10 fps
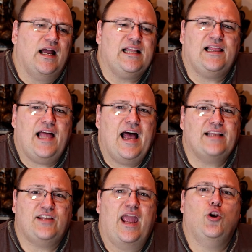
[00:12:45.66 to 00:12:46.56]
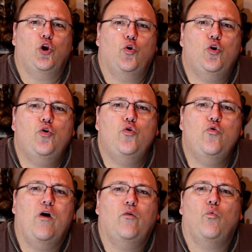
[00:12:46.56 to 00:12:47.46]
class and
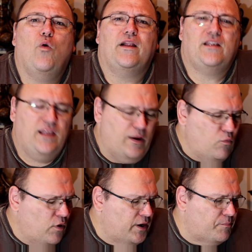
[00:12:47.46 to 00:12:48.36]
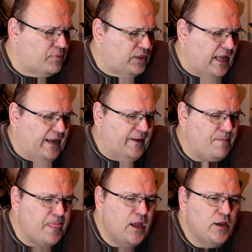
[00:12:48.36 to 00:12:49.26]
who and what they want to play.
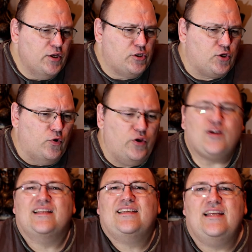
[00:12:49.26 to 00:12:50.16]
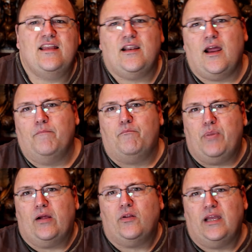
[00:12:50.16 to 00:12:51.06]
So you can see that I'm
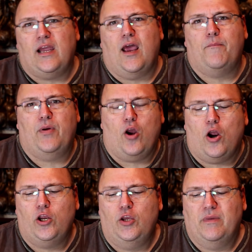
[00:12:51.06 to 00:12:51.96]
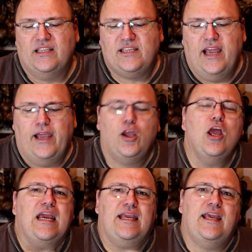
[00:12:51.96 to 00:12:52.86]
building up an argument saying,
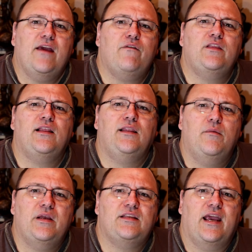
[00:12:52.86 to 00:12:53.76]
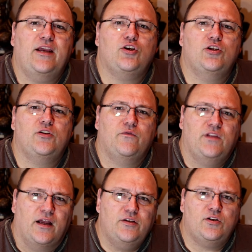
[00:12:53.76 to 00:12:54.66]
given the limitations of
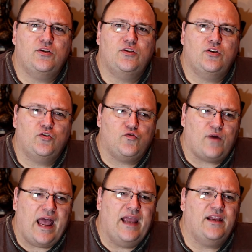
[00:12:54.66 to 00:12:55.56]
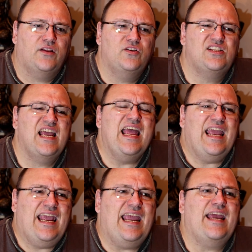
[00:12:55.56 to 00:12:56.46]
Dungeons and Dragons,
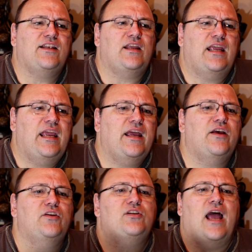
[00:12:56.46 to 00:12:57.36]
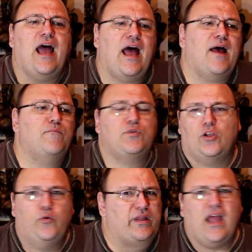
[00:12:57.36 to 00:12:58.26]
it is
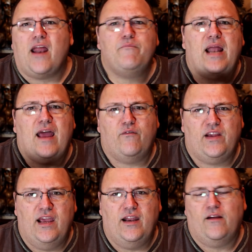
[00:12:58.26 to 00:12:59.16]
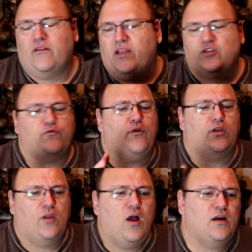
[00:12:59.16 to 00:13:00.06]
absolutely, and I've been advocating this for
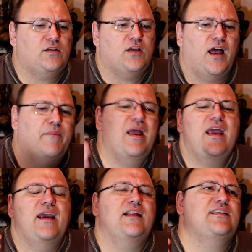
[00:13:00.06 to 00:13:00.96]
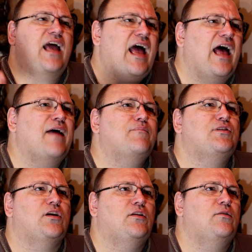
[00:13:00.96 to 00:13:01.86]
a long time, it is
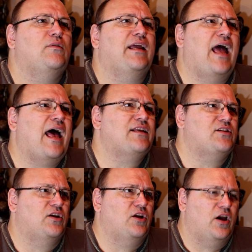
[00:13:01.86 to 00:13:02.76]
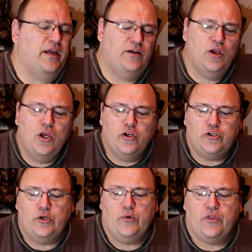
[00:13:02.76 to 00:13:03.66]
absolutely asinine
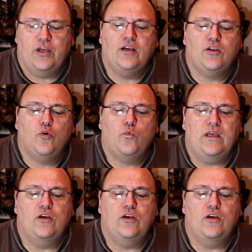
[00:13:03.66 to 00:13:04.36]
to think that we